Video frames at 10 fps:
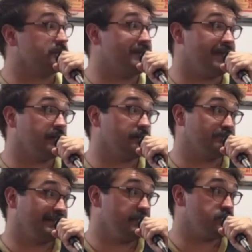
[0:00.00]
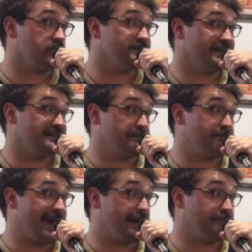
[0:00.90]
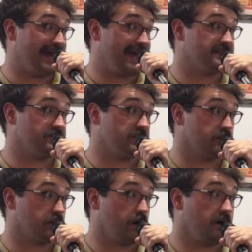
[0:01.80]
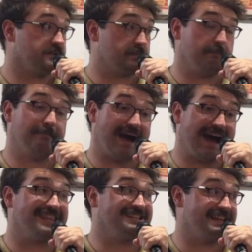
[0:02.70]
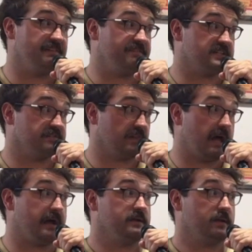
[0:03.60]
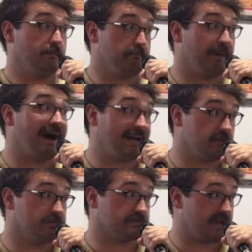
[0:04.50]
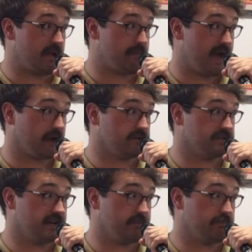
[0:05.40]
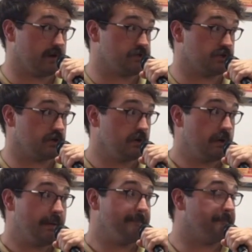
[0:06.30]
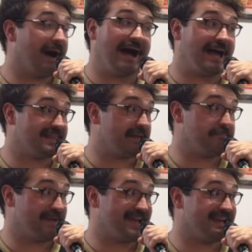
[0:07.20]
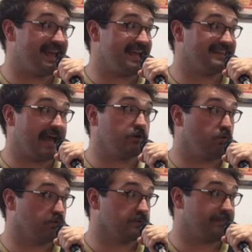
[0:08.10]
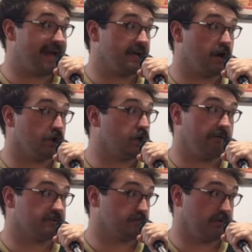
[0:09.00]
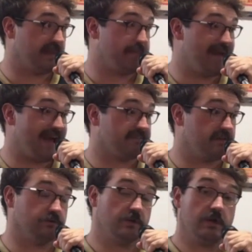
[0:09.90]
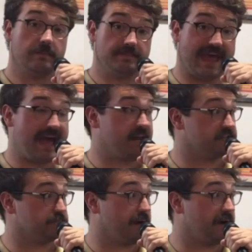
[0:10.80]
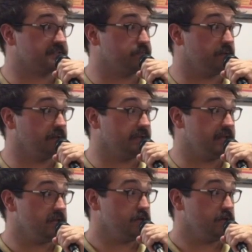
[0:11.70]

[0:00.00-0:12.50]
incompletions and some bad passes that are caused by the defensive line, by those linebackers getting pressure, by them making that quarterback uncomfortable in that backfield. That is a possibility,